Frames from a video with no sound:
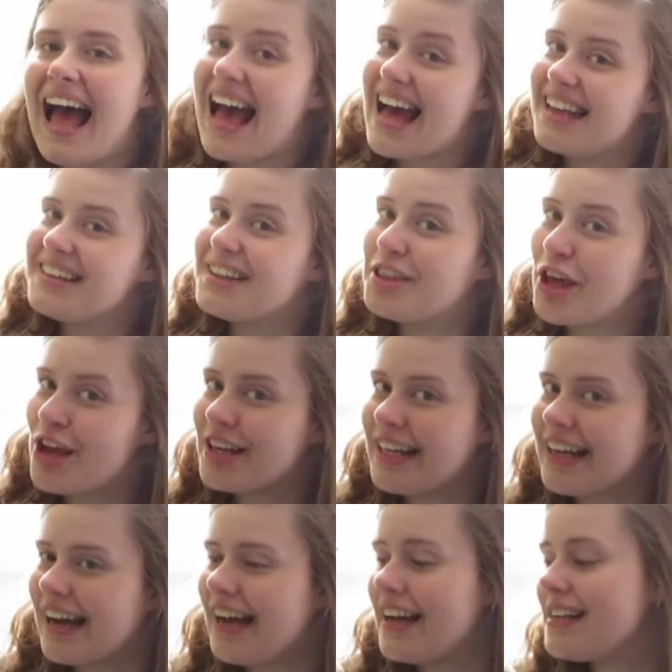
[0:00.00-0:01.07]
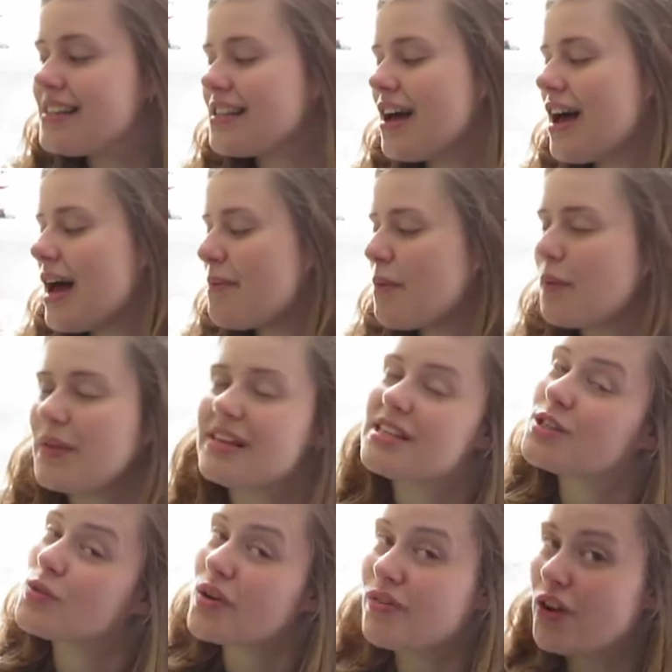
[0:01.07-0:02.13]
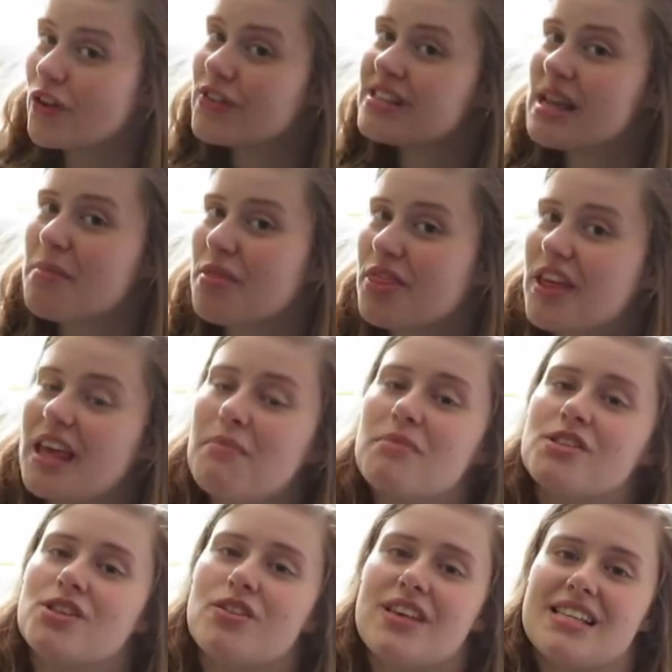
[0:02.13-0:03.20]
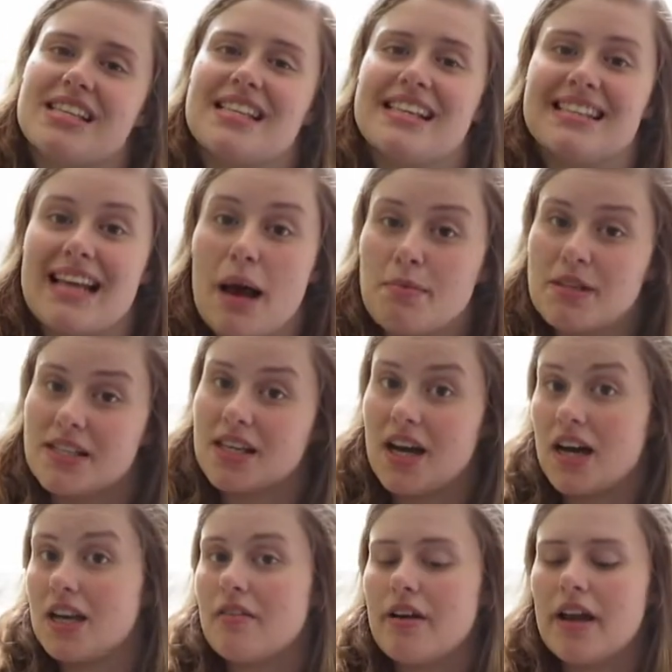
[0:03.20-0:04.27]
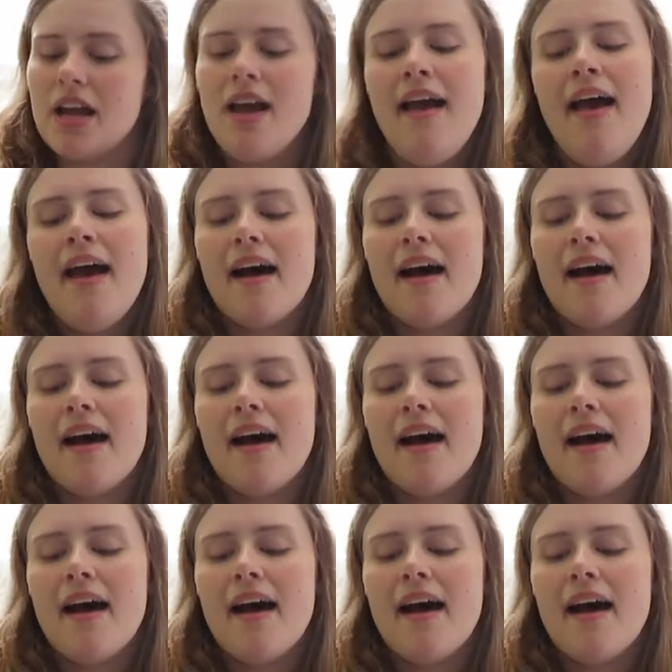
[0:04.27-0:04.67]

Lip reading: And thirdly, guys, this is sort of along the same theme, so this is adapted cutlery.